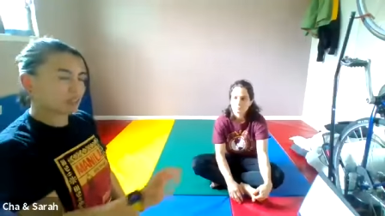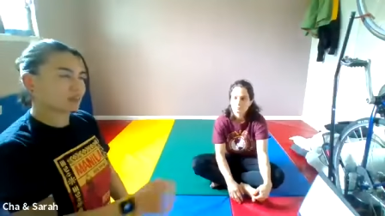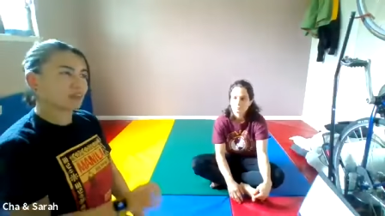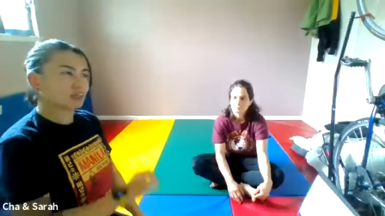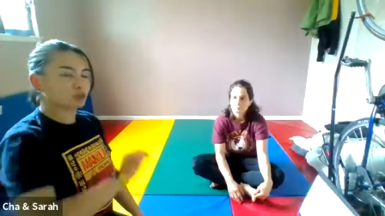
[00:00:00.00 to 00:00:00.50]
I
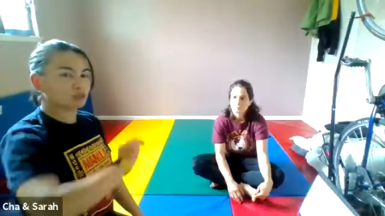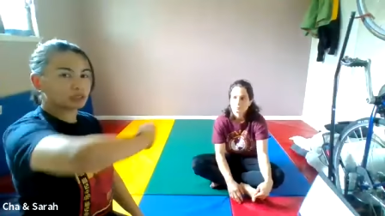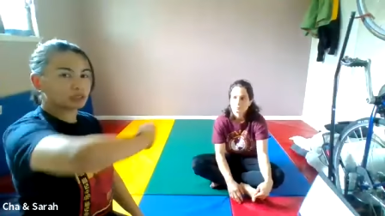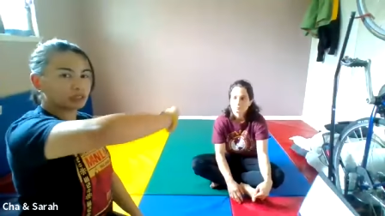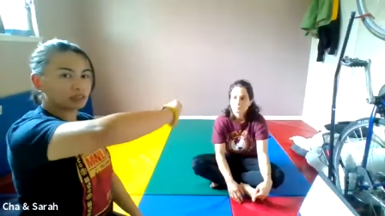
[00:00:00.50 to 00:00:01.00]
think I
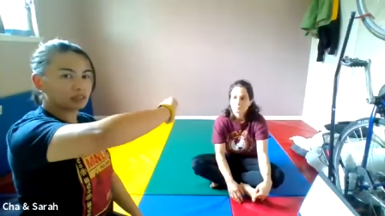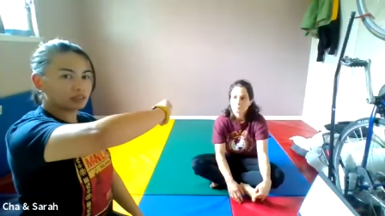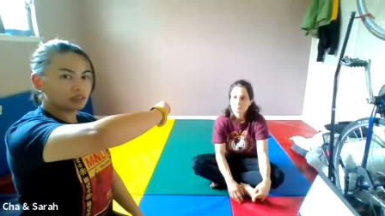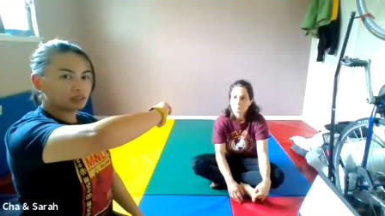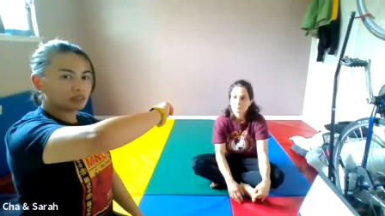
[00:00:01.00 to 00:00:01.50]
normally
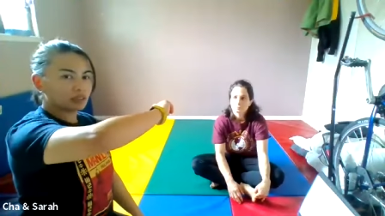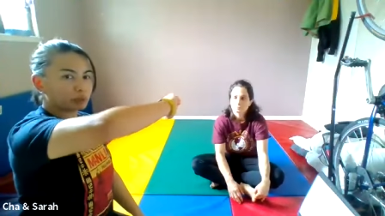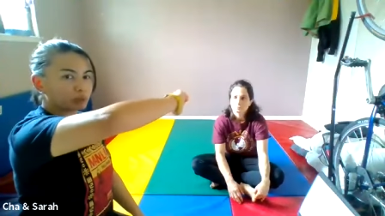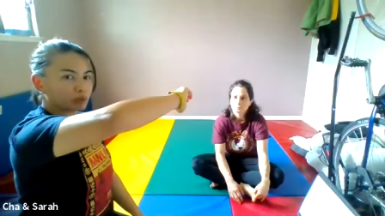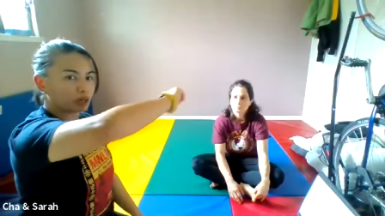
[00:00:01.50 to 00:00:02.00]

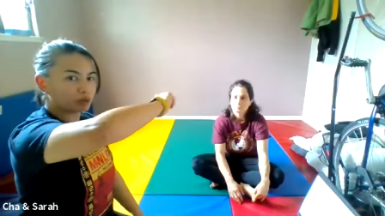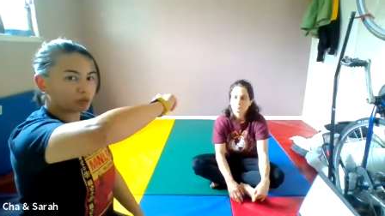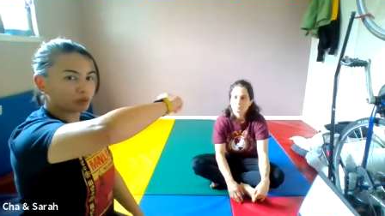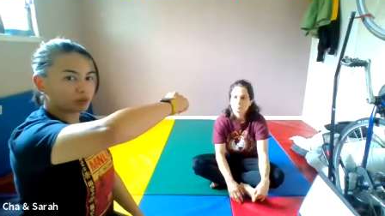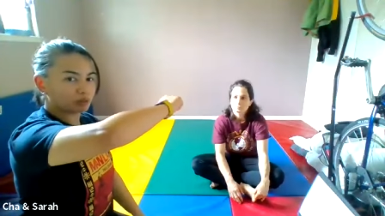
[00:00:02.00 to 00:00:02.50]
like
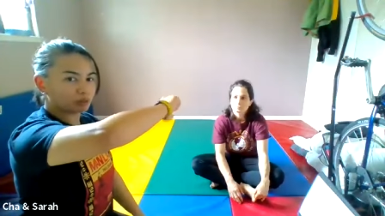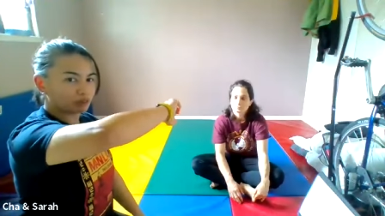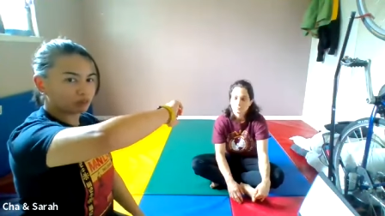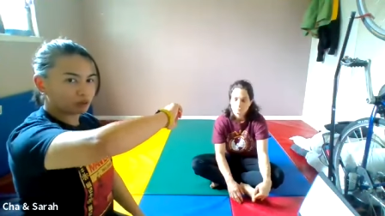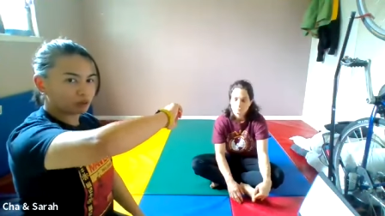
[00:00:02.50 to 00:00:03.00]
block with
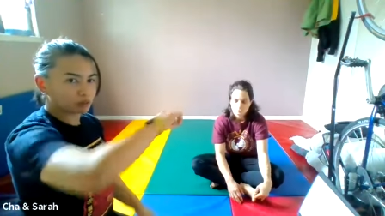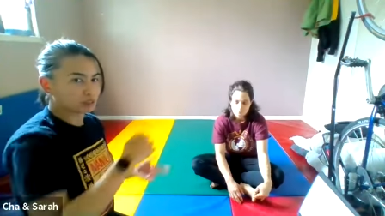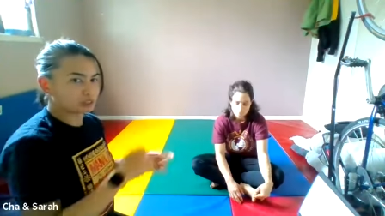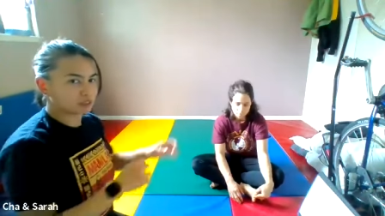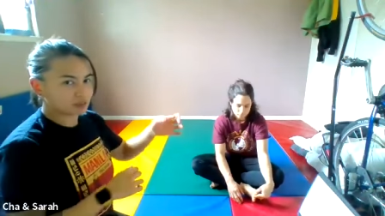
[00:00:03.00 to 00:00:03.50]
my
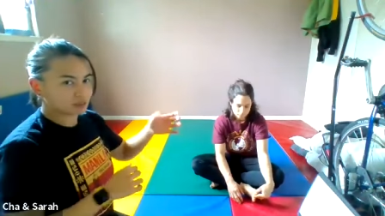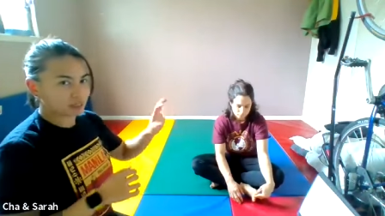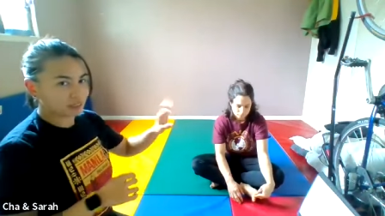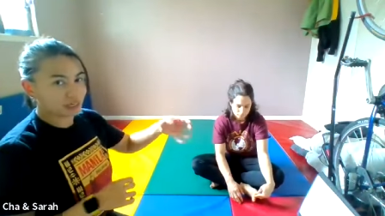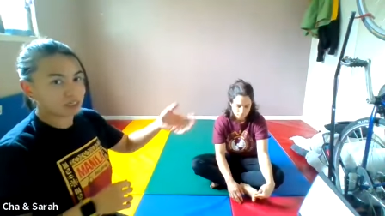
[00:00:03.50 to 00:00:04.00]
forearms because
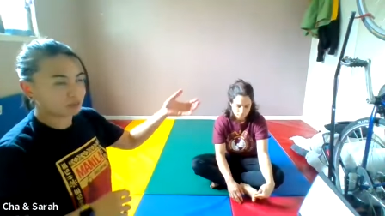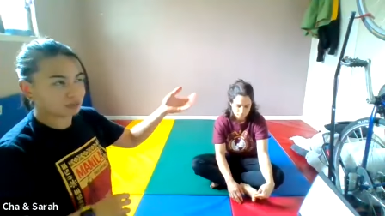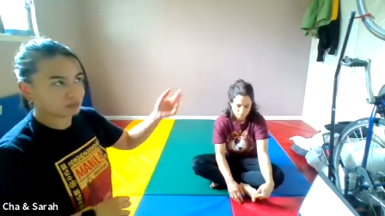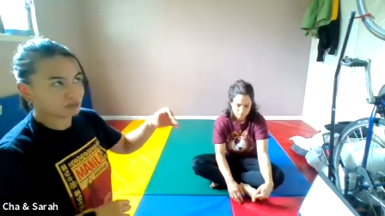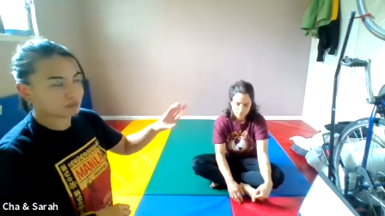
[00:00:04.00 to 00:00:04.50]
I can't
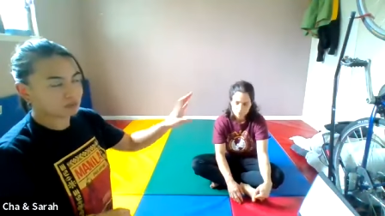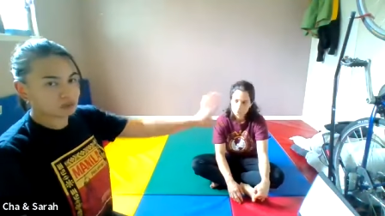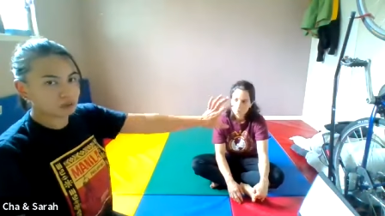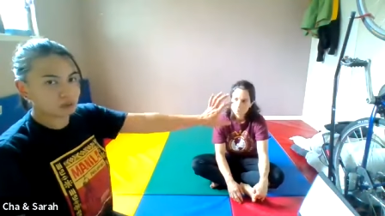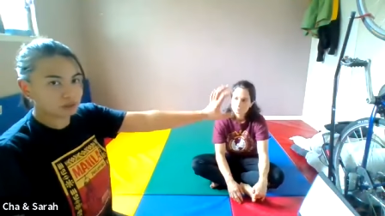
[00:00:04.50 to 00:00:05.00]
even
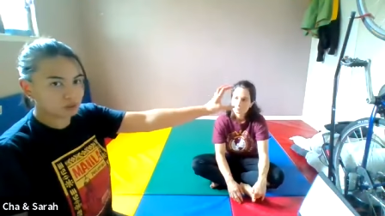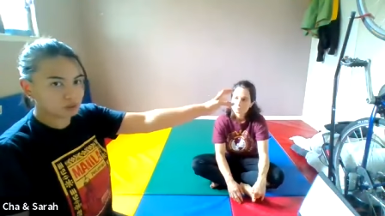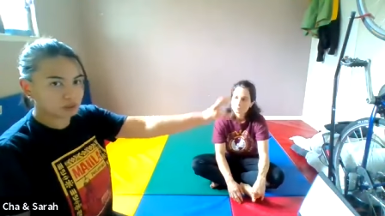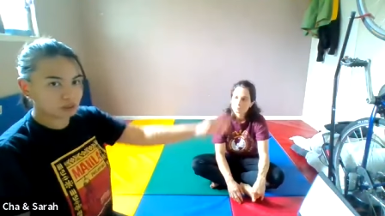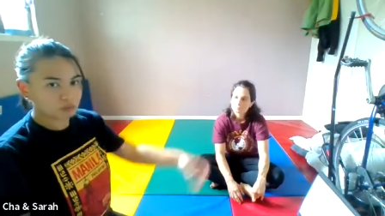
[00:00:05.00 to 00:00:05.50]
do the
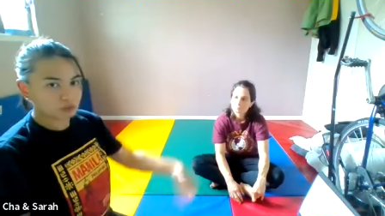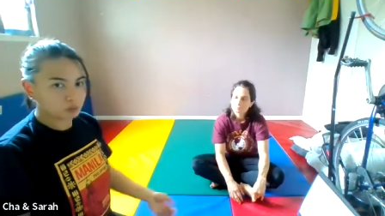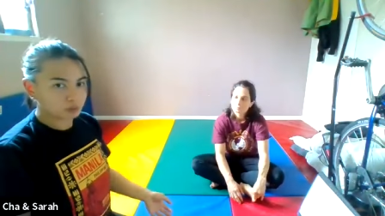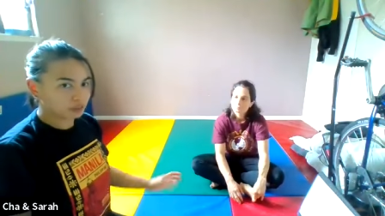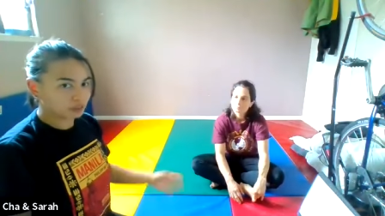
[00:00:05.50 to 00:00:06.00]
straight arm thing
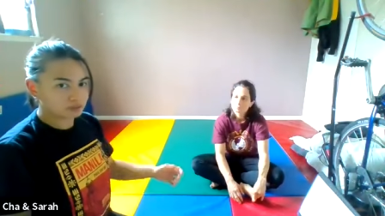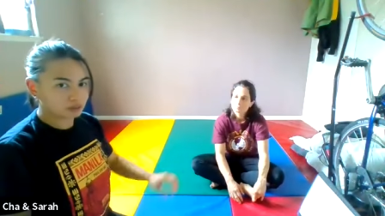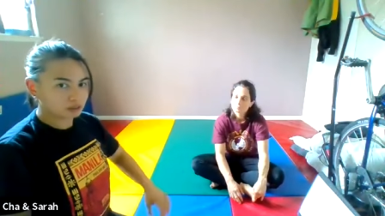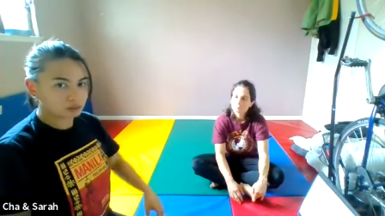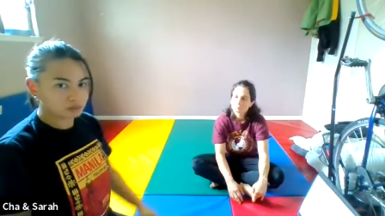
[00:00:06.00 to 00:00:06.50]
with my left
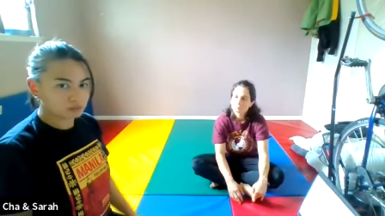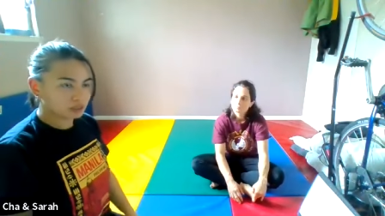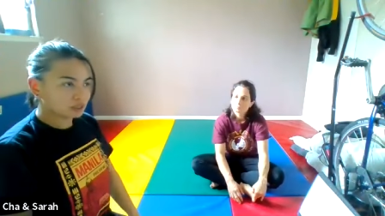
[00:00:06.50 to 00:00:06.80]
arm.